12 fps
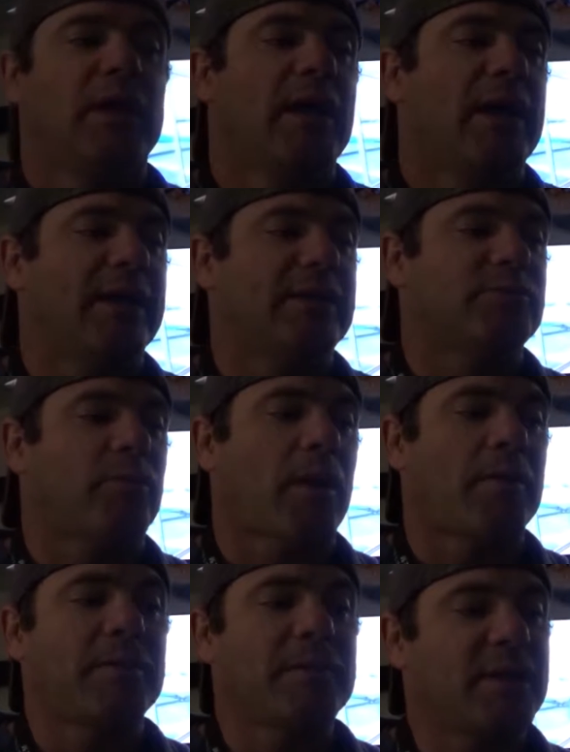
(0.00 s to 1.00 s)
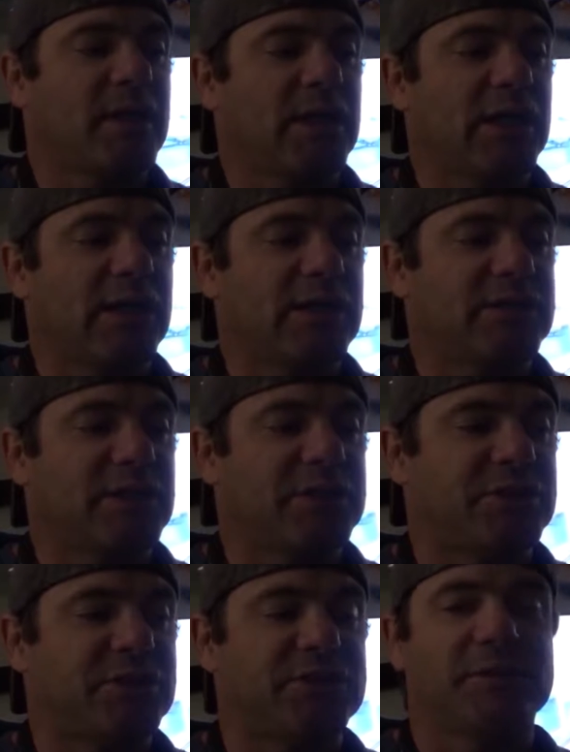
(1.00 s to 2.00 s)
and it's probably because it
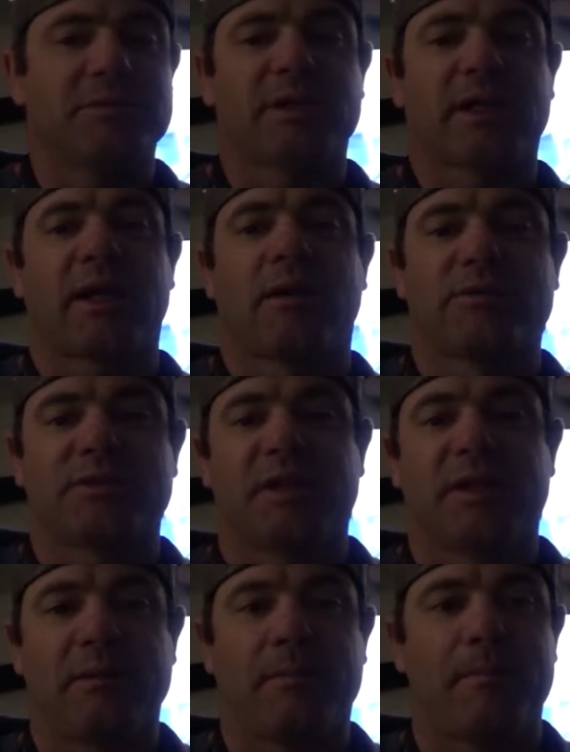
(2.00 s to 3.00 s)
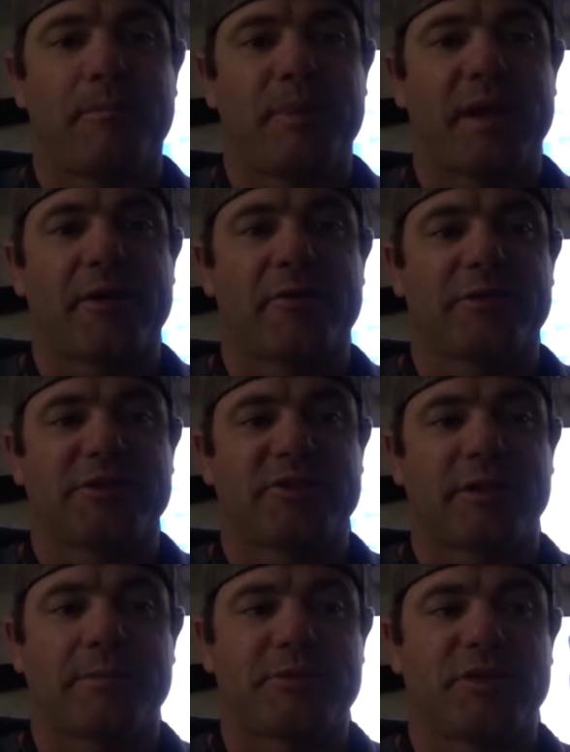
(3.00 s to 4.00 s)
just seems like I was getting better
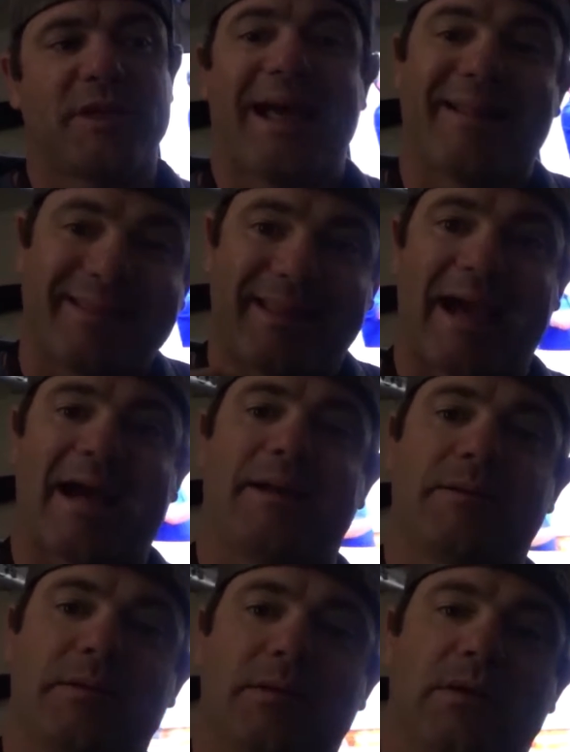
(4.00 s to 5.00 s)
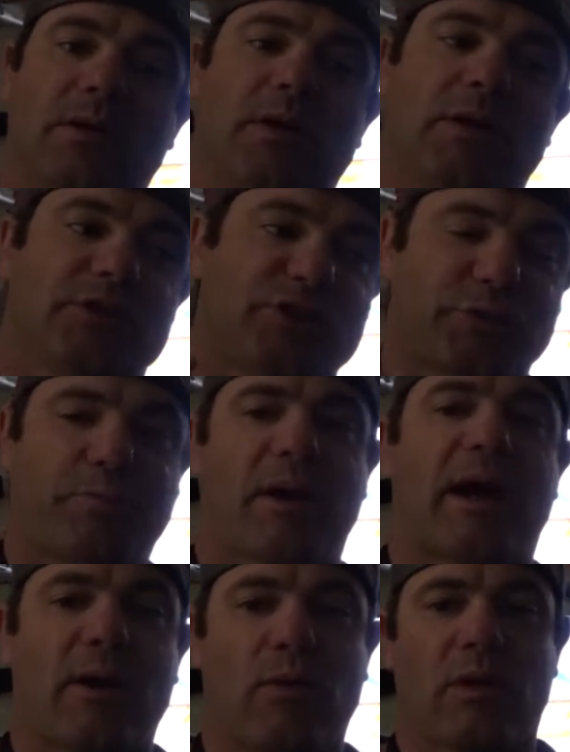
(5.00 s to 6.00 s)
reception at that
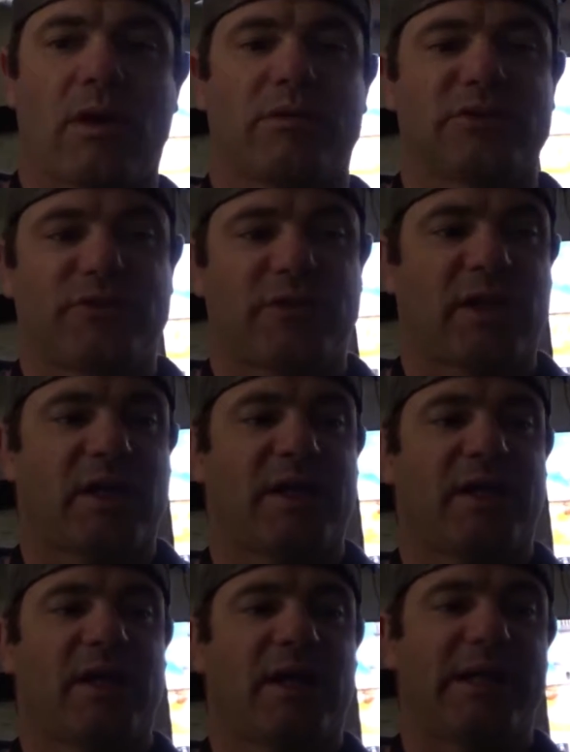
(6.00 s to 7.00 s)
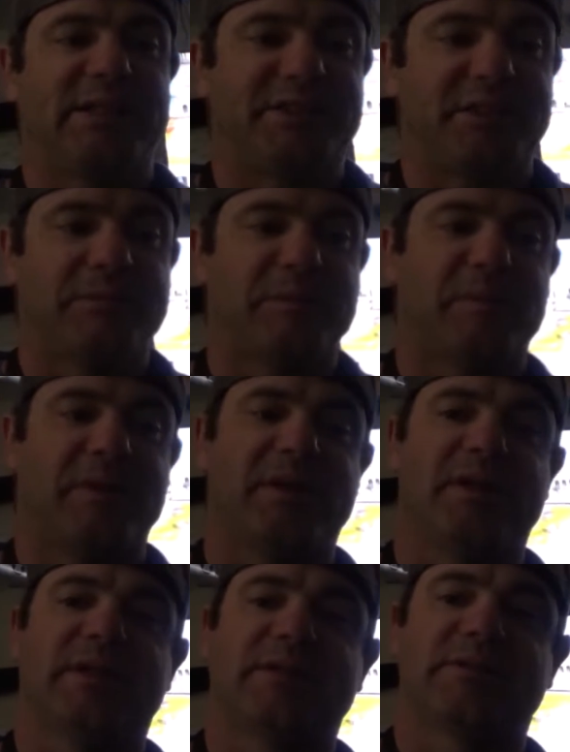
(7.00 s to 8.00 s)
spot where I was flying. I seem to be
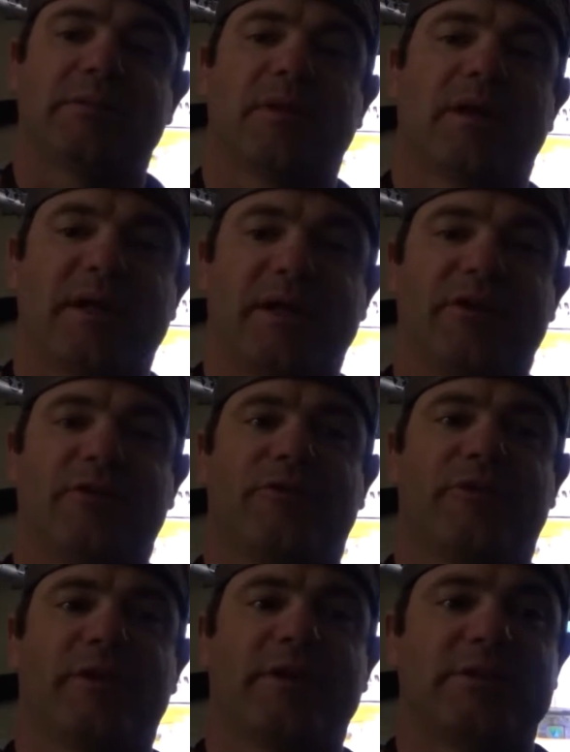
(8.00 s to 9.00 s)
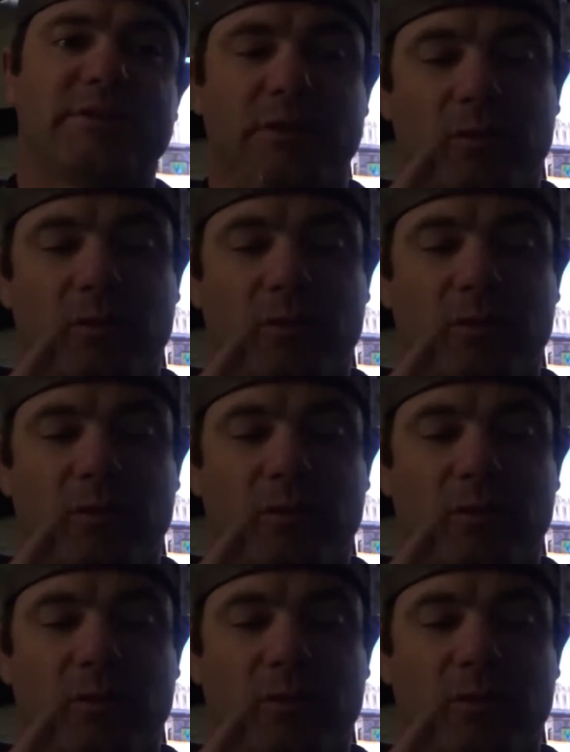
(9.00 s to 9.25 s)
getting some kind of interference